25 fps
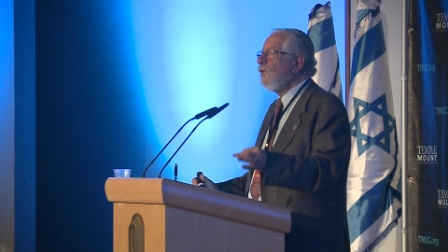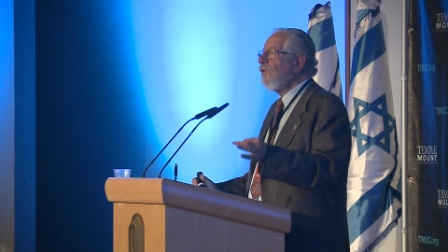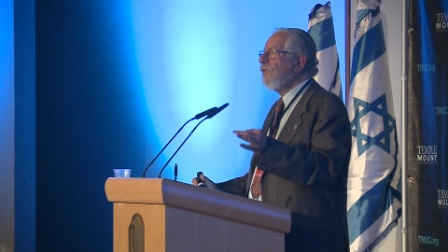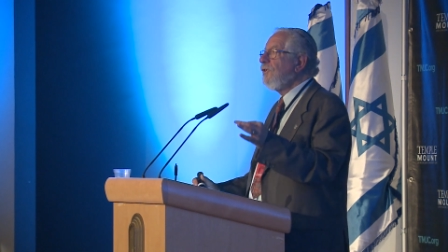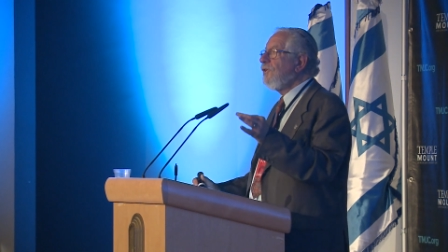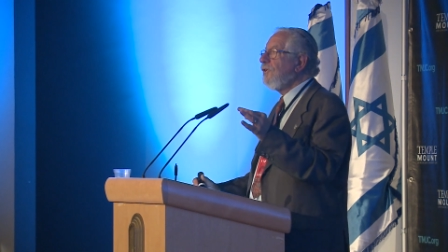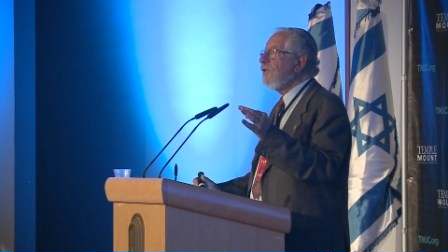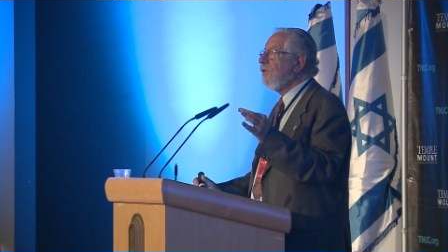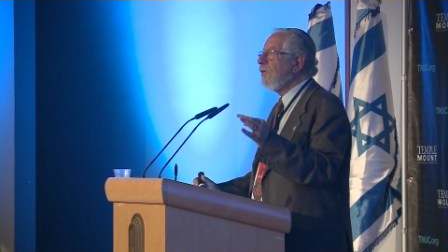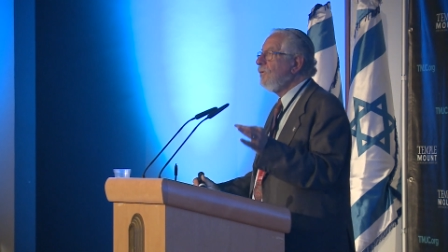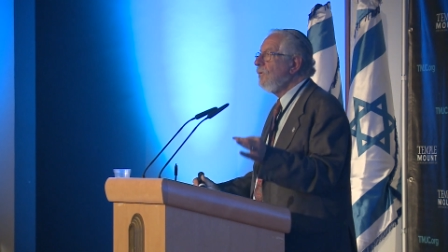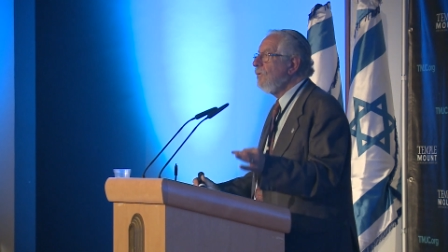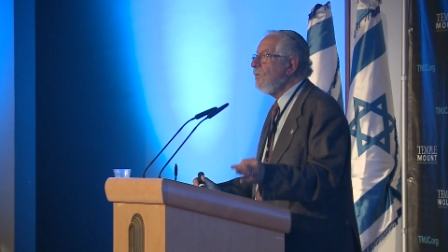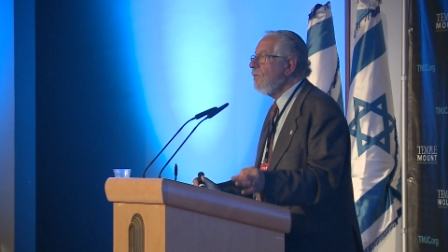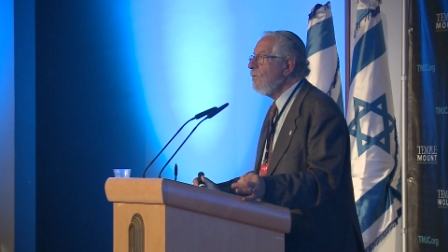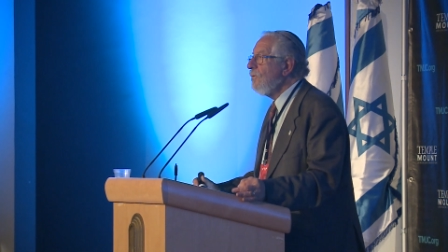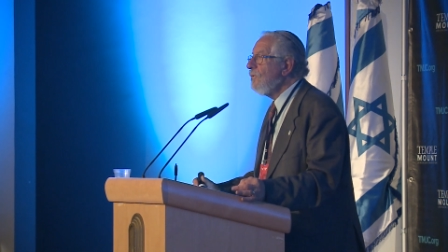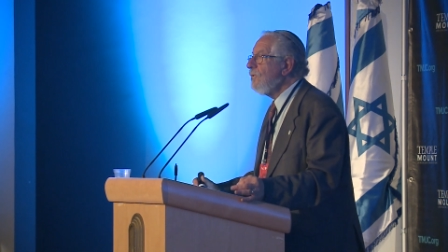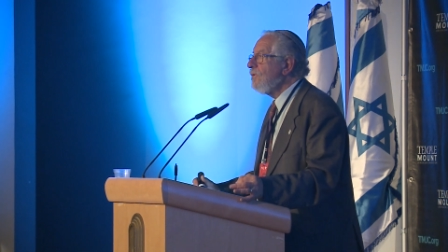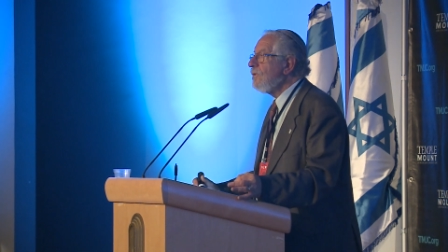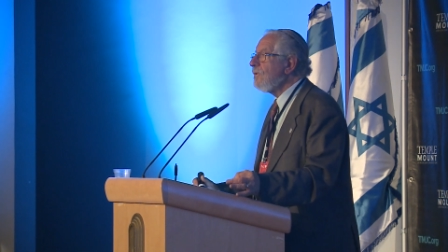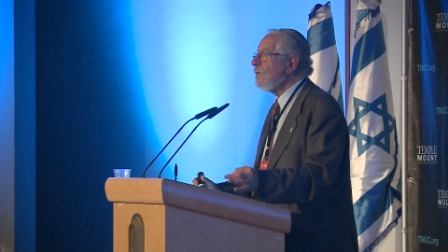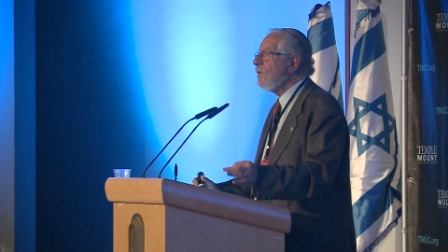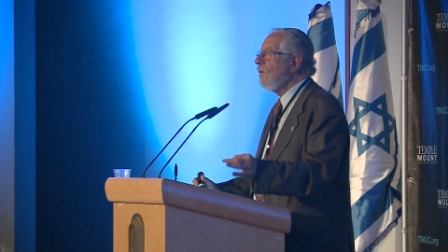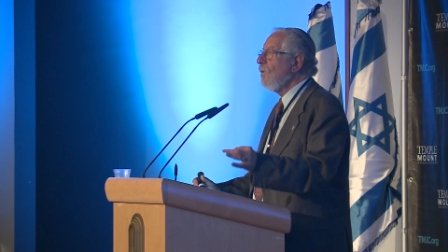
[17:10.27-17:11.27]

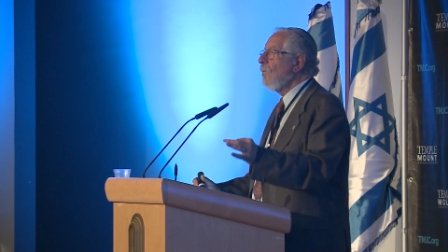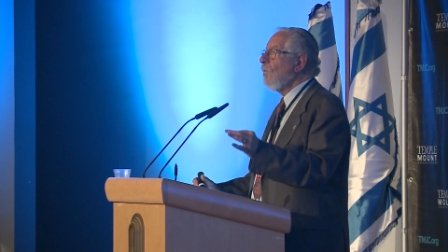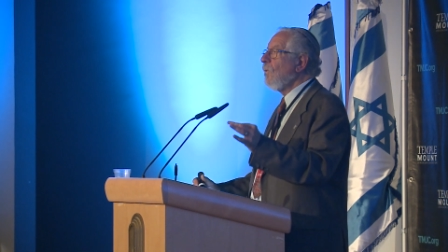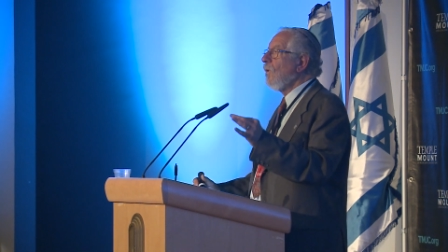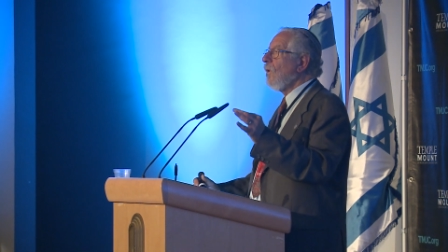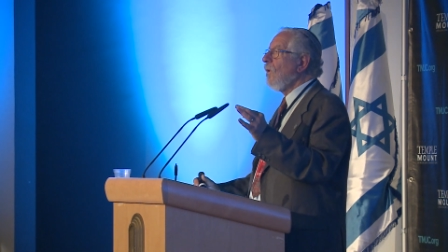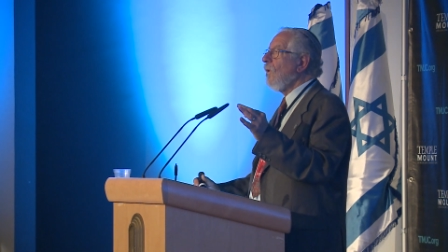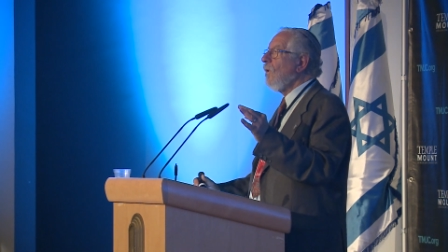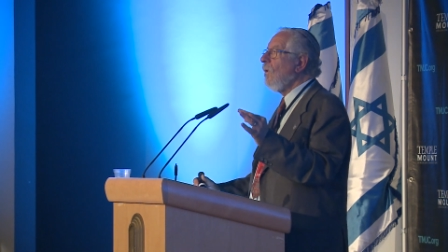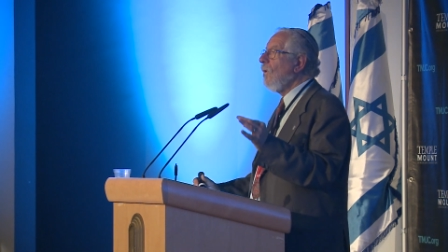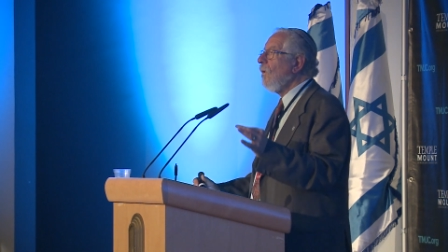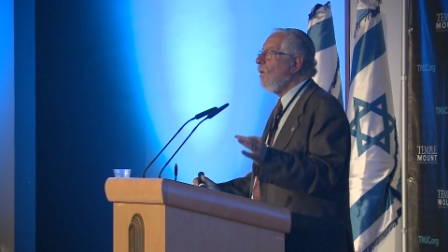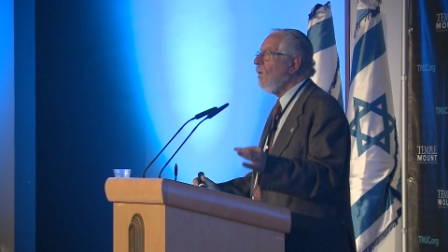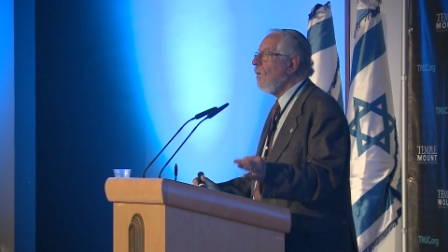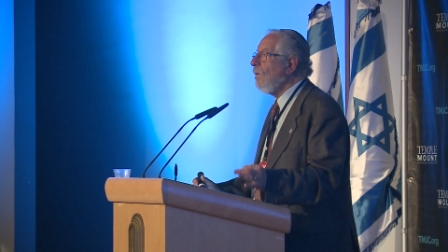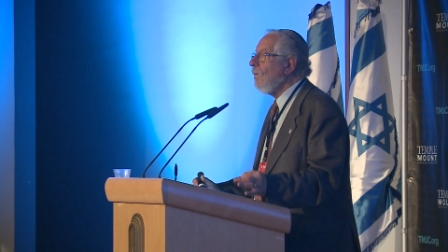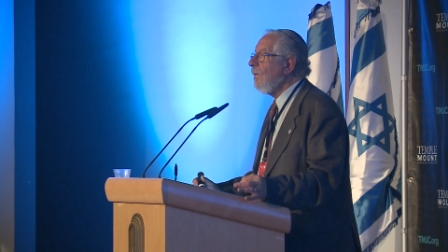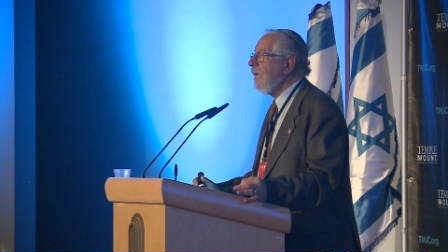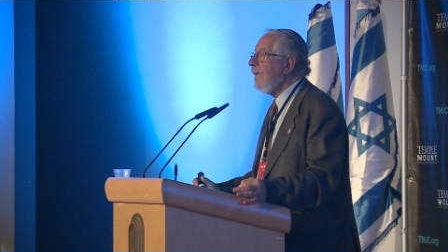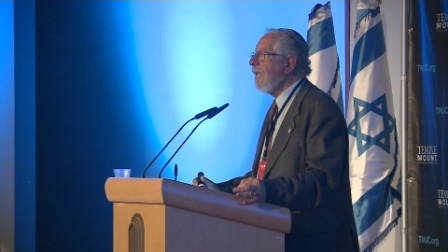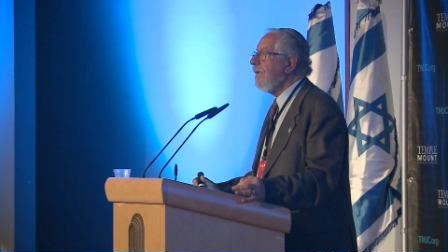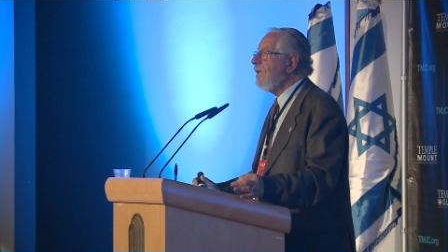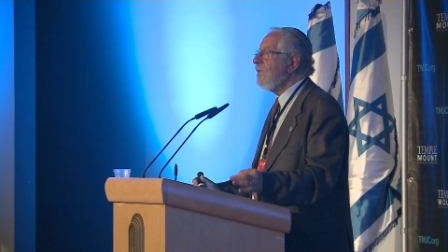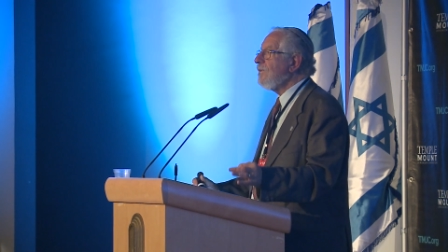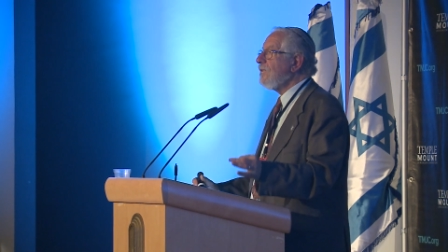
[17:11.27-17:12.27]
Jews were
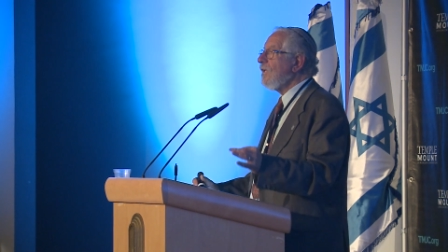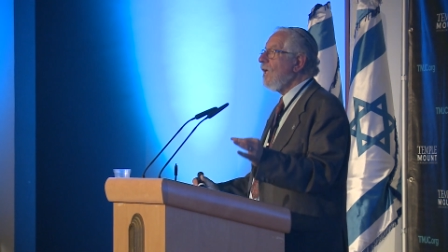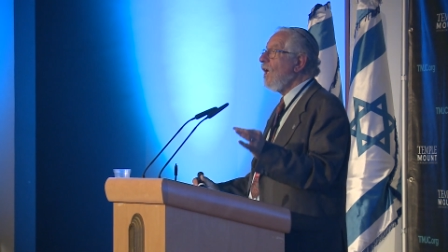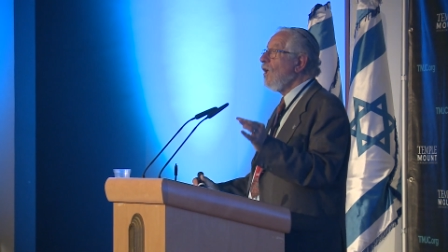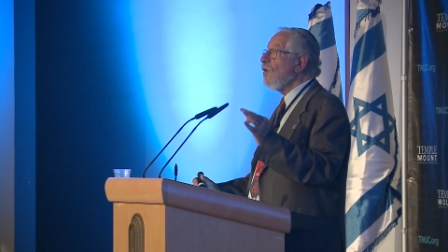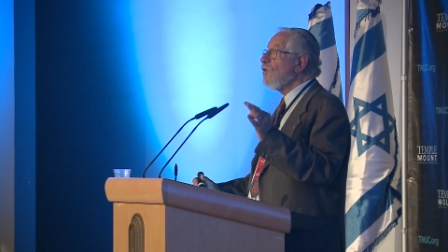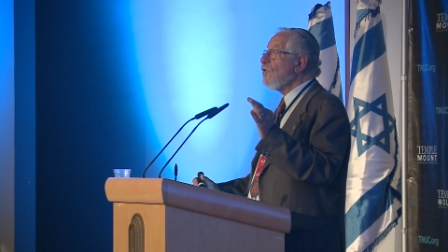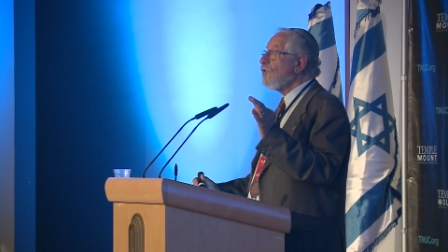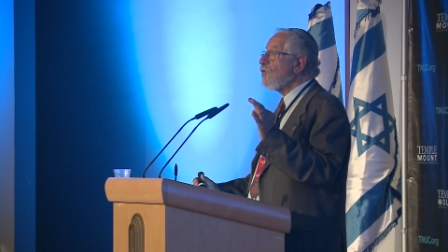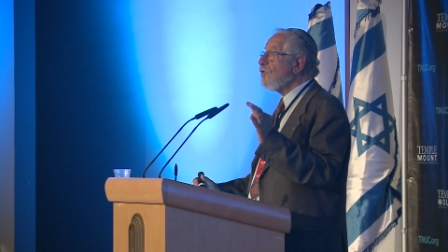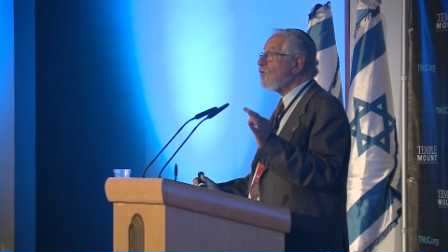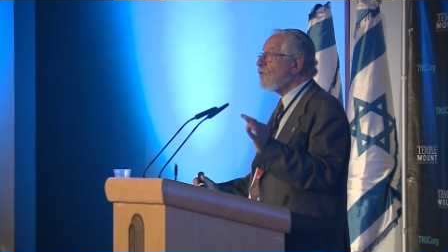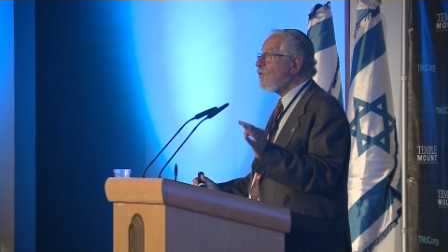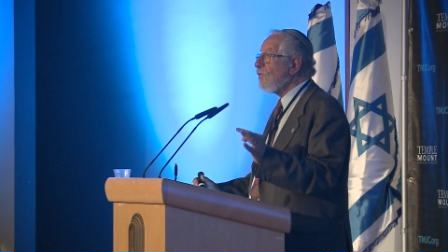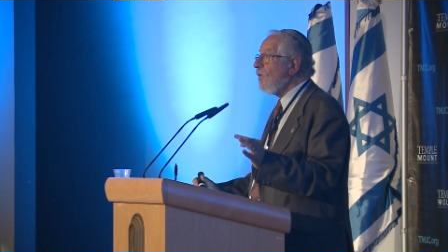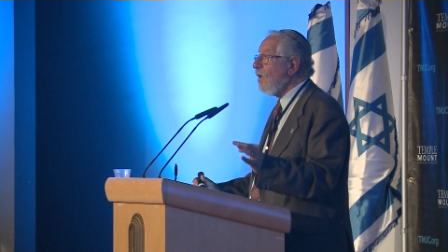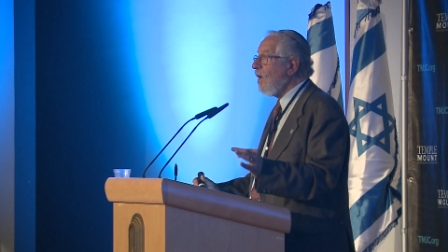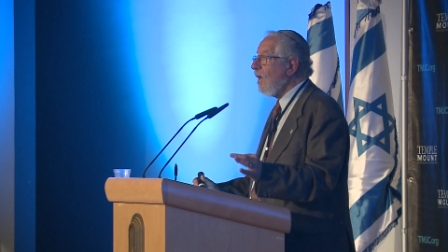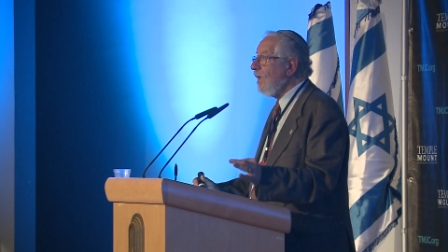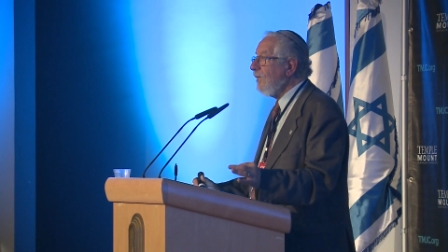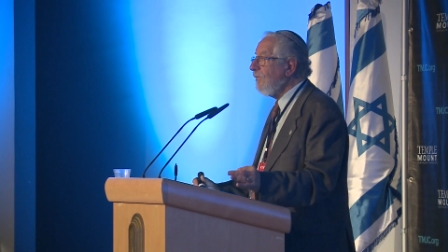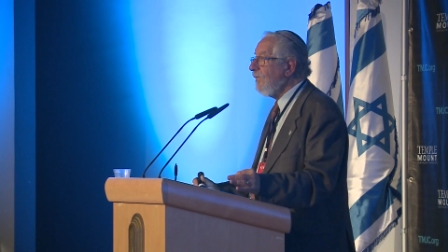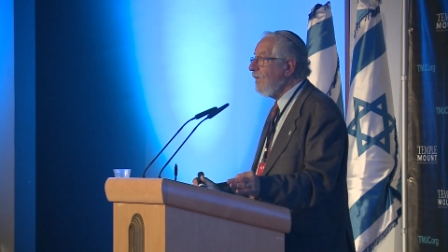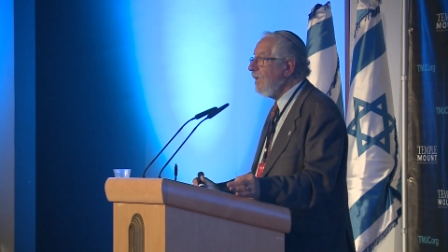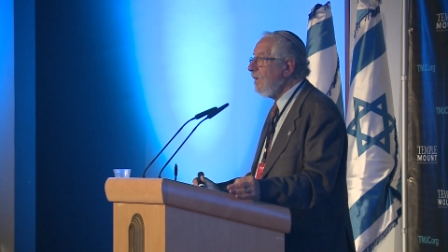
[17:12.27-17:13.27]
always
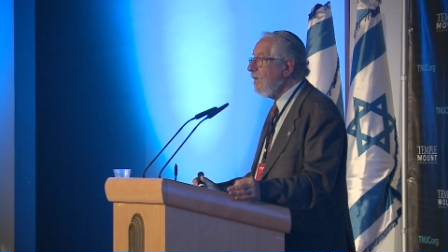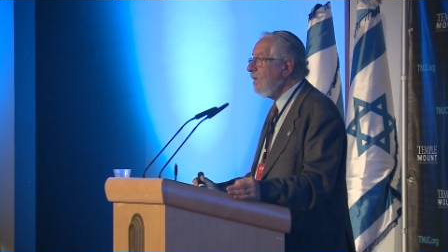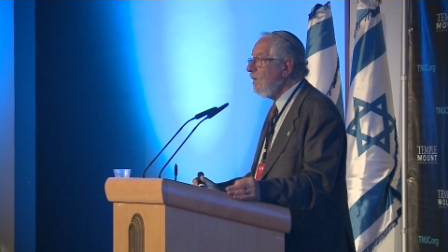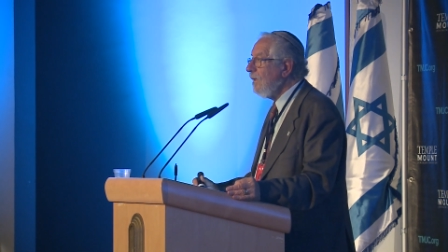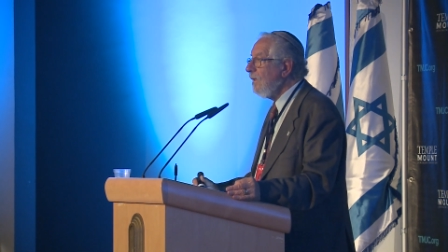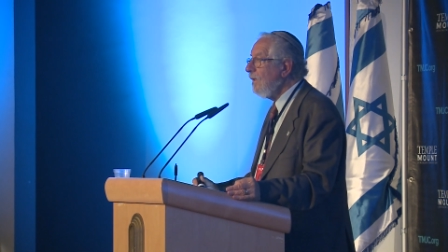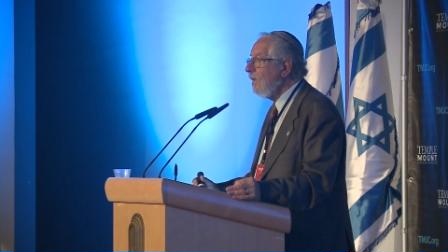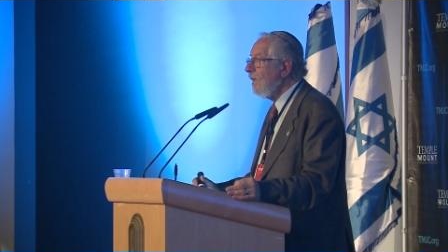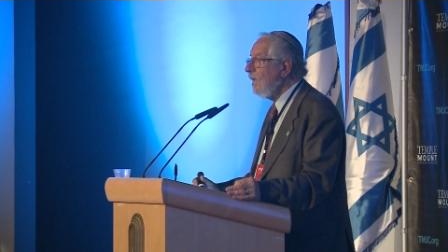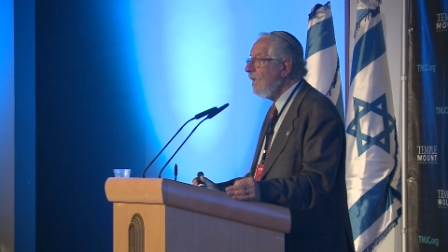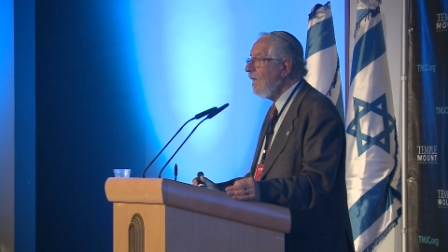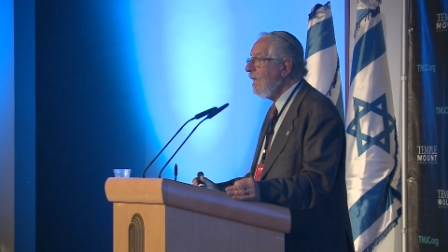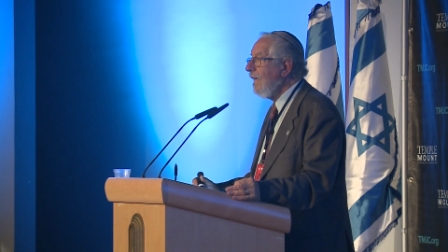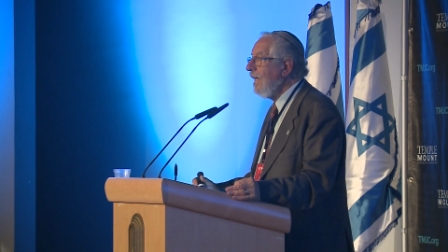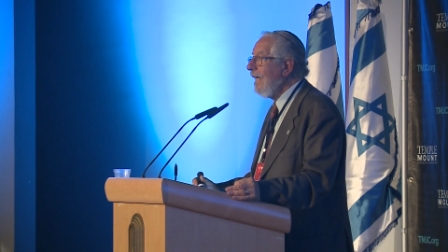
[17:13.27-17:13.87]
striving